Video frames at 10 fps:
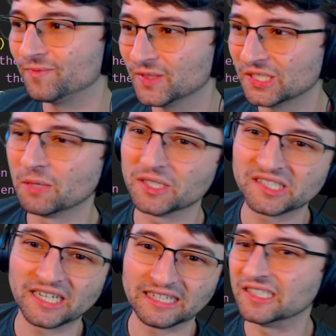some would
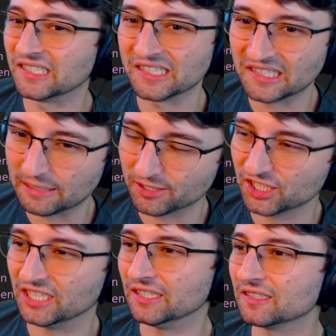say this isn't state
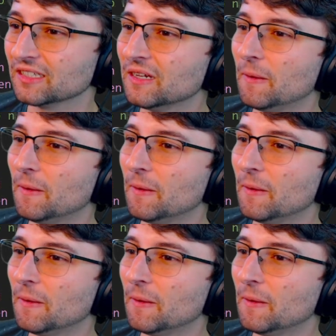machines,